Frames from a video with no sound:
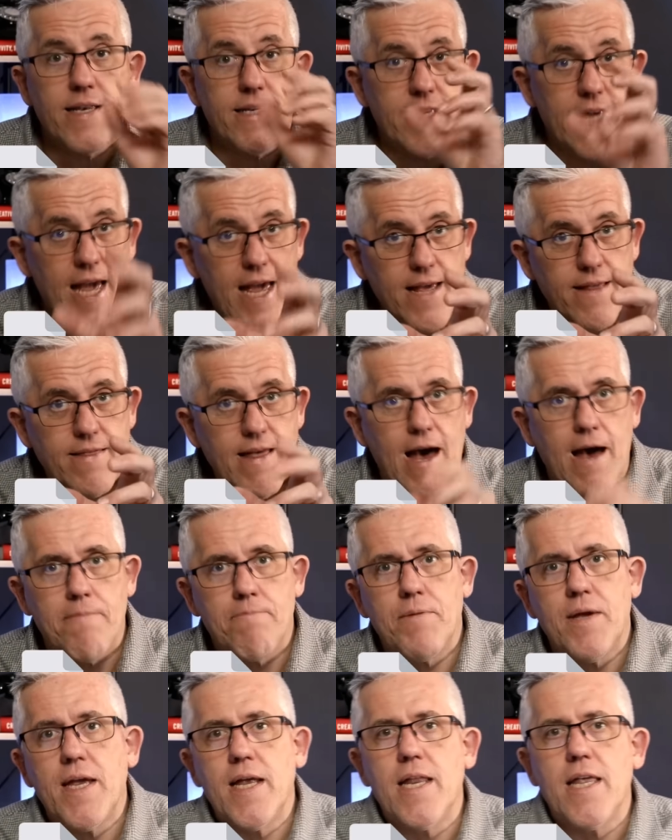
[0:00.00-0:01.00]
take
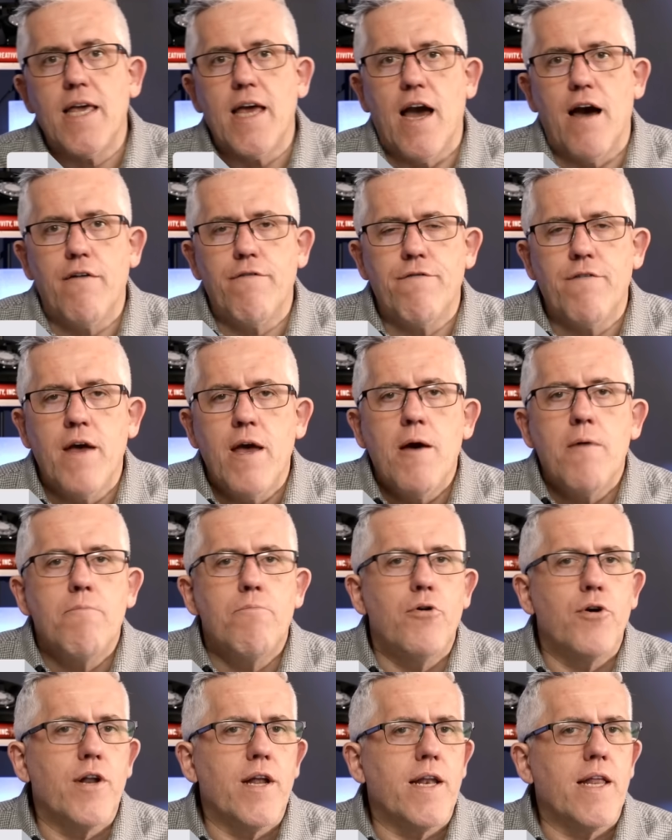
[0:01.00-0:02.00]
that PDF,
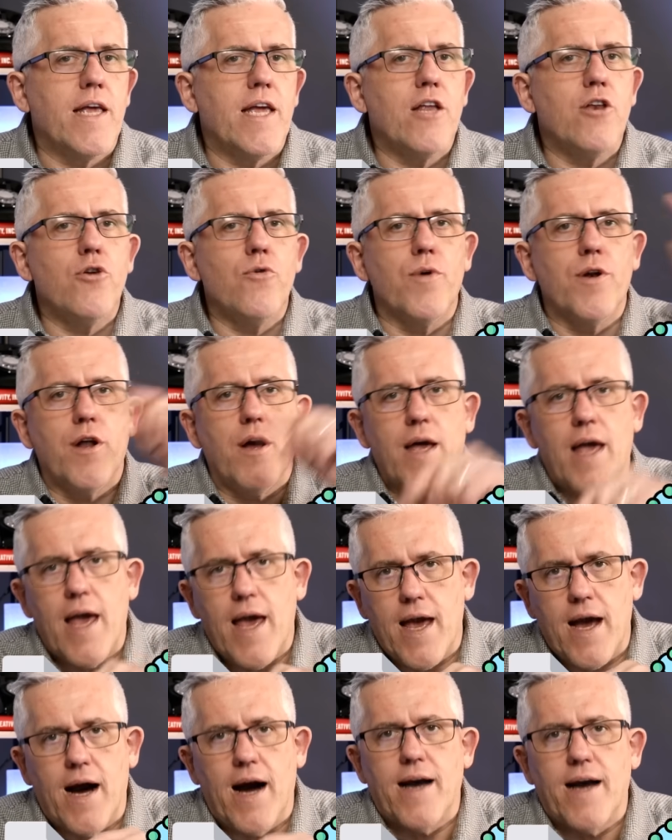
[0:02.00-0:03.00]
put it into an
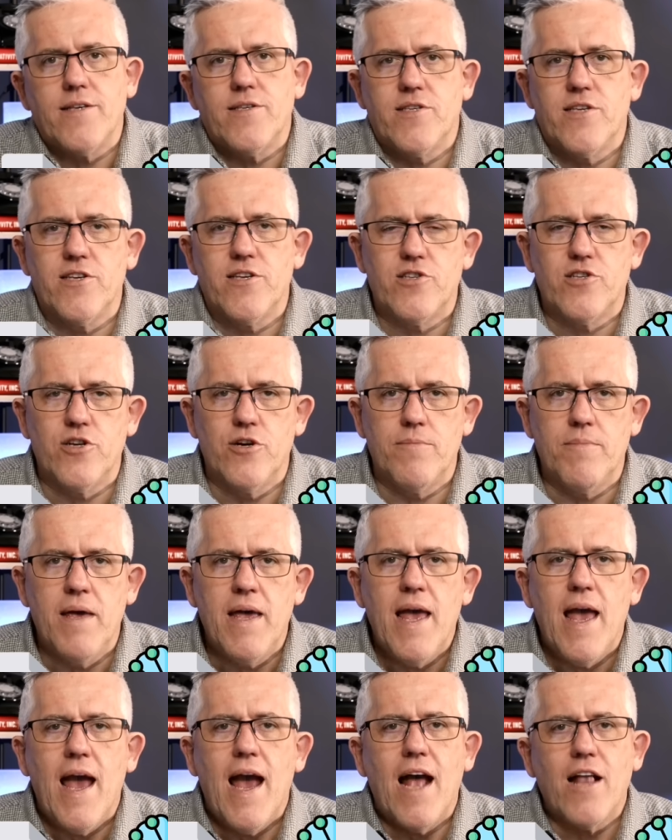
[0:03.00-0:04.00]
AI system,
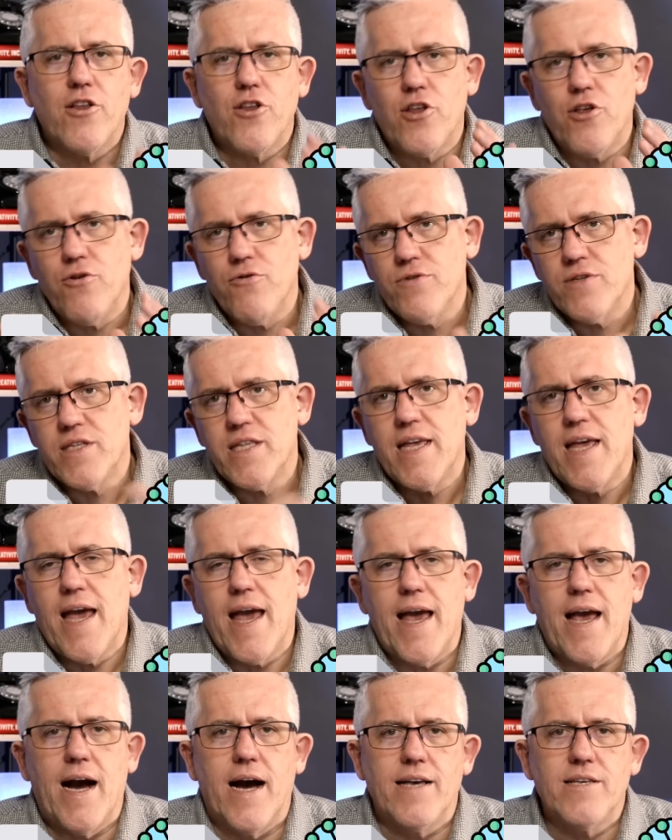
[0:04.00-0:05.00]
and use the
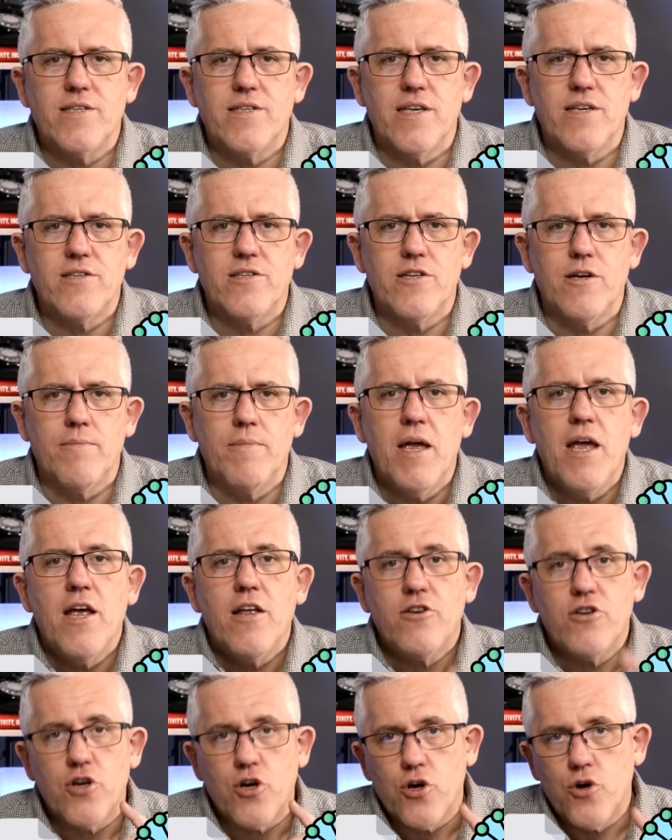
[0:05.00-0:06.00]
AI system
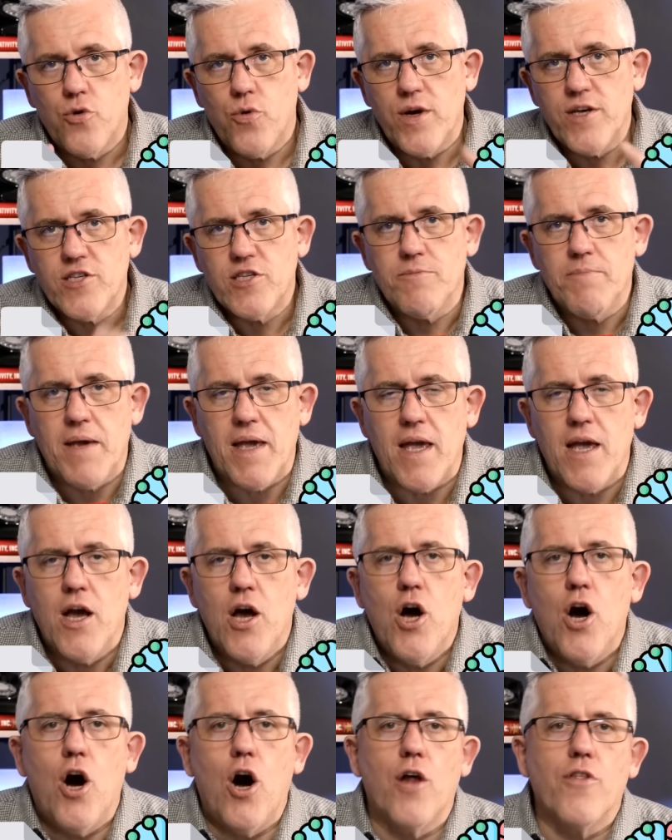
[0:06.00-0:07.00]
to quiz me
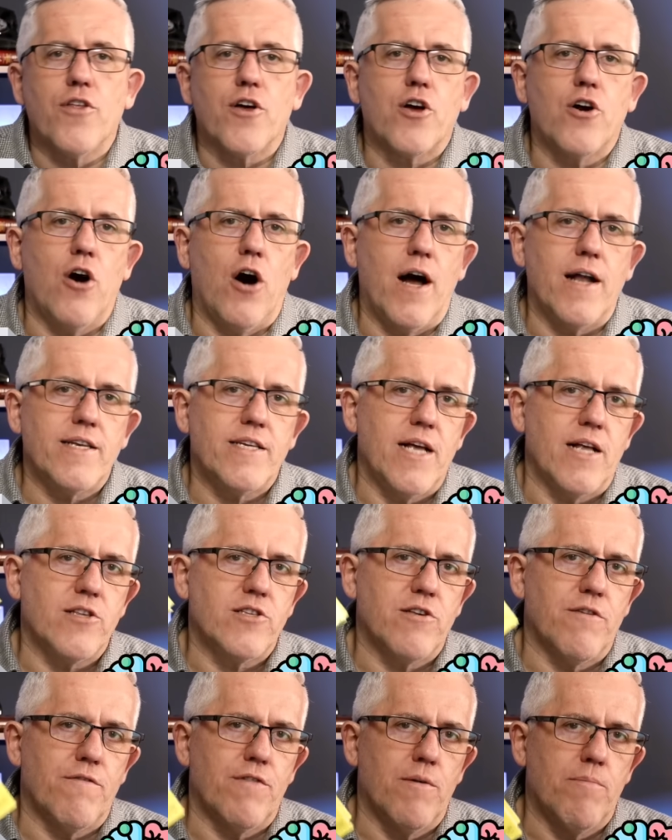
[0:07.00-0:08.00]
on the
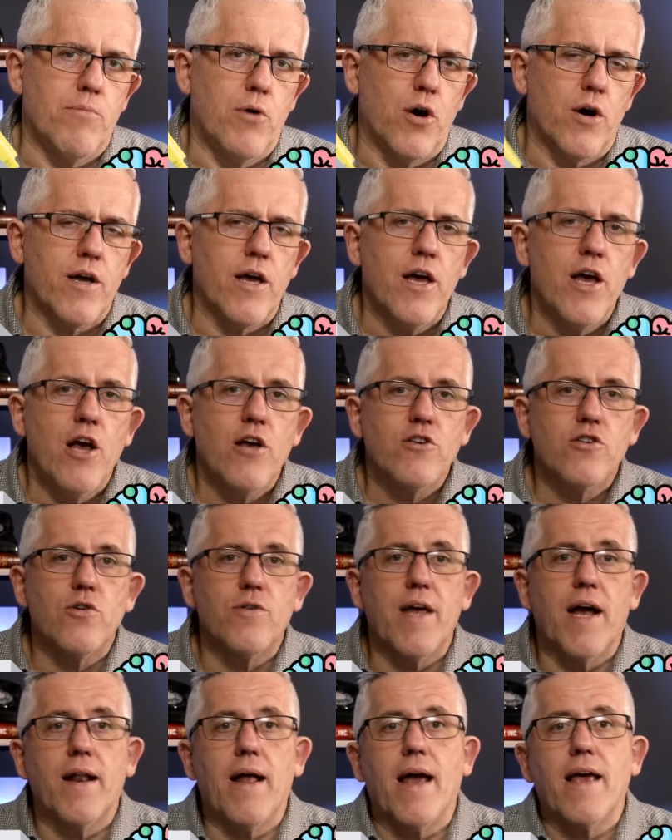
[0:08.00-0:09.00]
contents of the book so
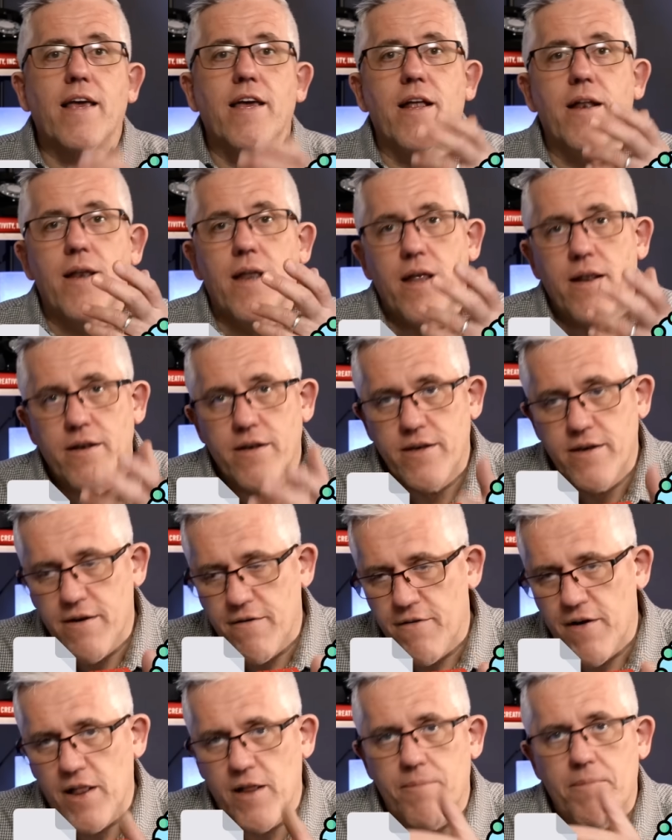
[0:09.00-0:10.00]
that I can
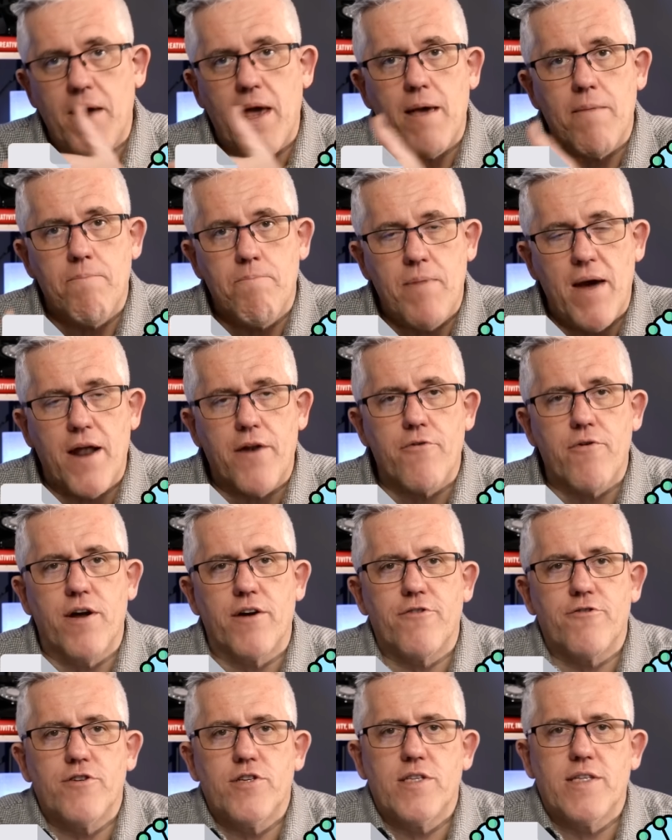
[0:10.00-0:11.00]
develop a better
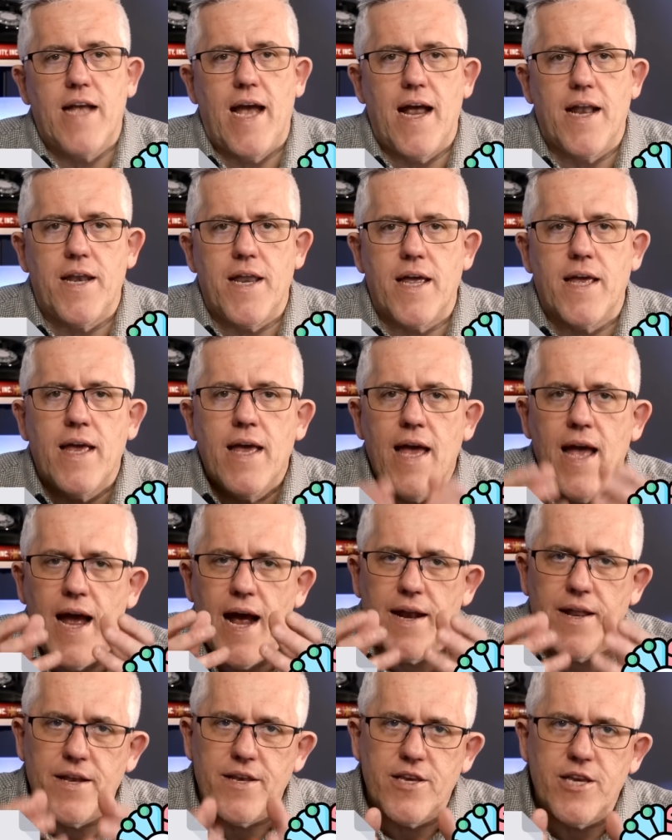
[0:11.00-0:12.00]
understanding
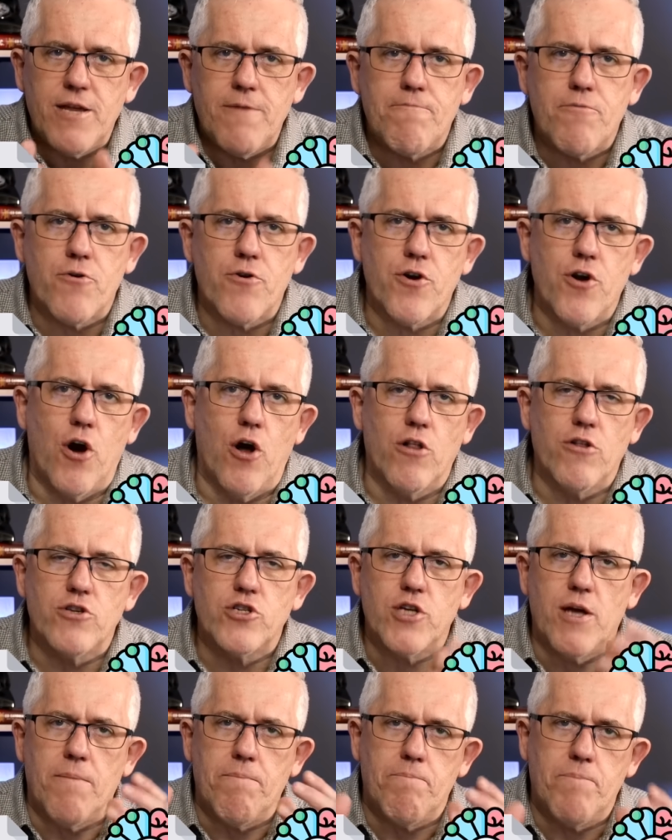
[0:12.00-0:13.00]
and a deeper
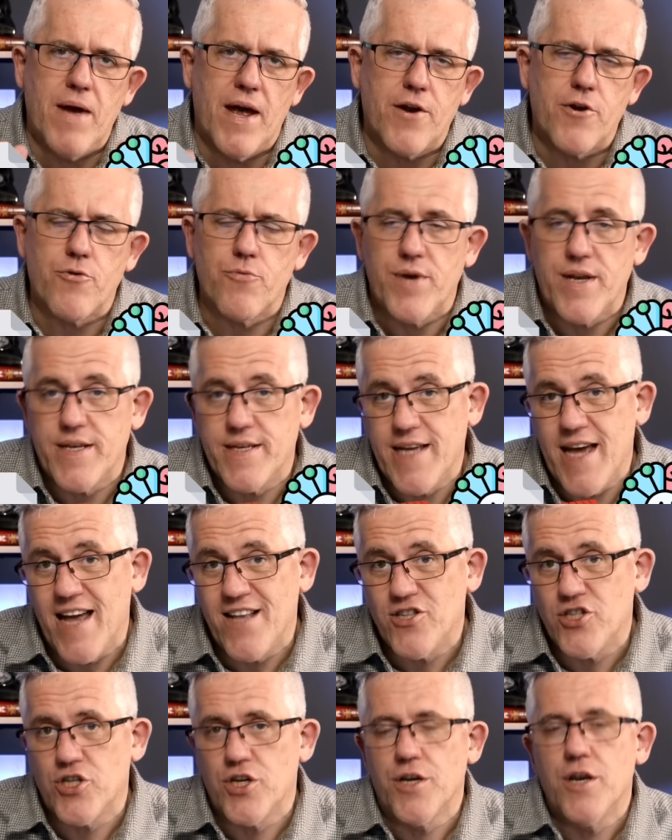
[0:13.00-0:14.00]
knowledge, a better
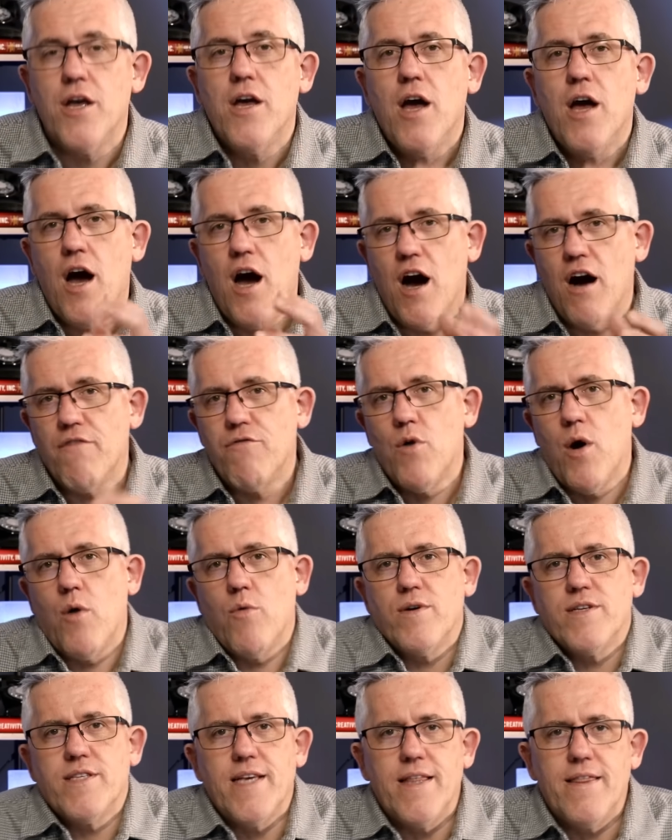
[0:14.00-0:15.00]
retention of
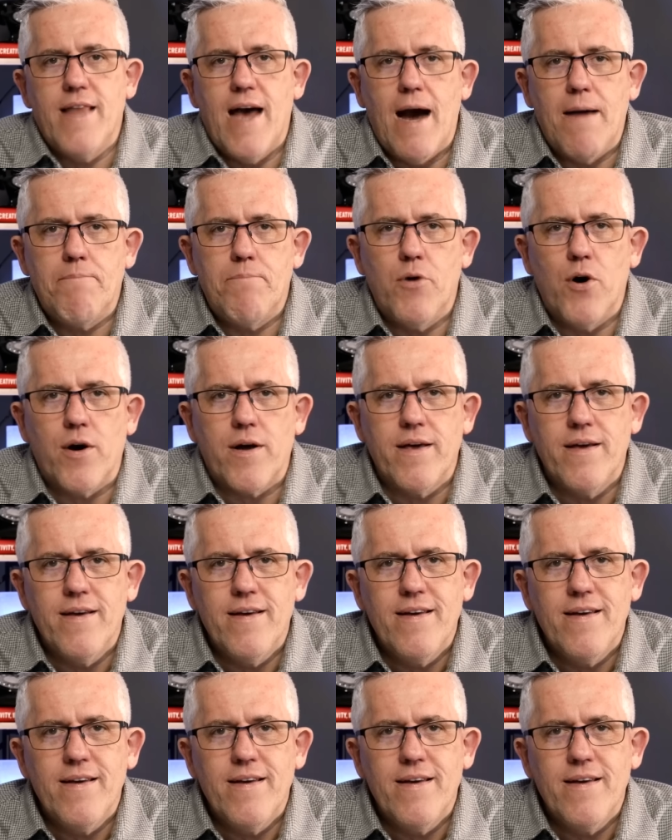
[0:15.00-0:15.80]
what was in that book.